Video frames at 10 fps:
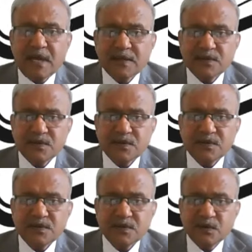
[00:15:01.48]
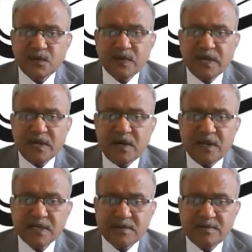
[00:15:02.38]
Thank you. Good day.
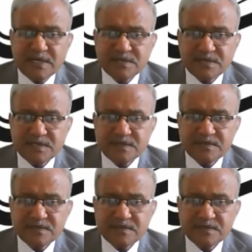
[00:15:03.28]
All the best.